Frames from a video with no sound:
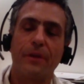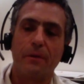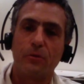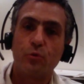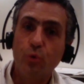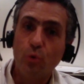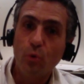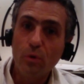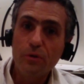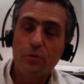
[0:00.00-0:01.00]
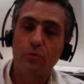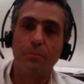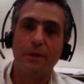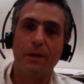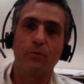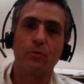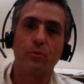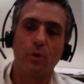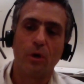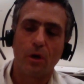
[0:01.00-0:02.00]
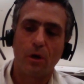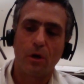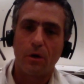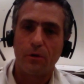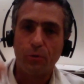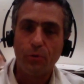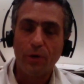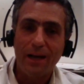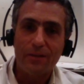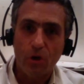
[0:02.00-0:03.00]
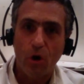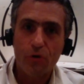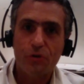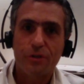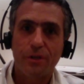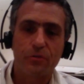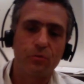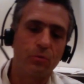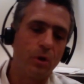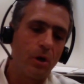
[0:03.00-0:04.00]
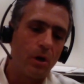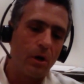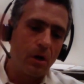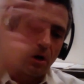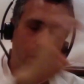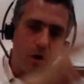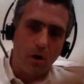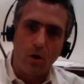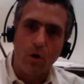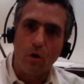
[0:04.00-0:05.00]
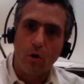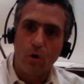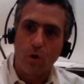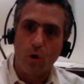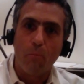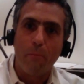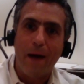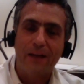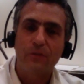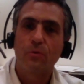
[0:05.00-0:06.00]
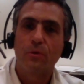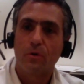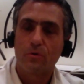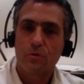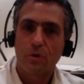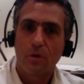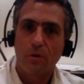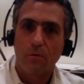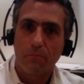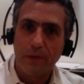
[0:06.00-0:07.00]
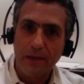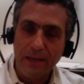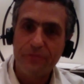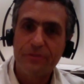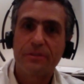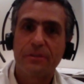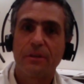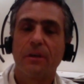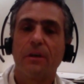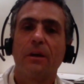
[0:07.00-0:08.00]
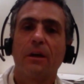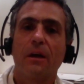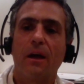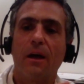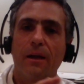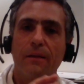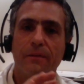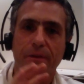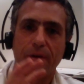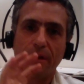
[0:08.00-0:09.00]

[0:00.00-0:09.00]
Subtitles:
the tools to be able to utilize consciousness to go back to those beliefs and